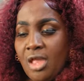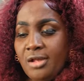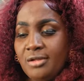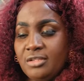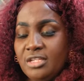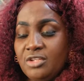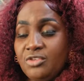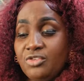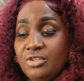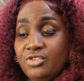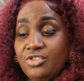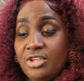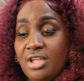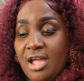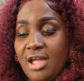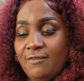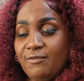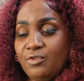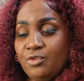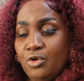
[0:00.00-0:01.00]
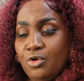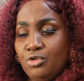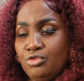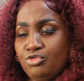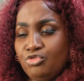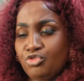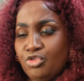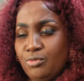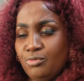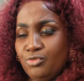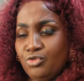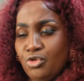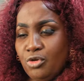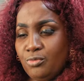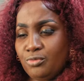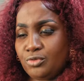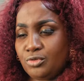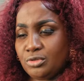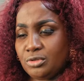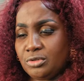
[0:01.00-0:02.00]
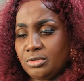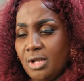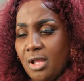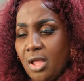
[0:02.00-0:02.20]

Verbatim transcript: They she have Down syndrome too.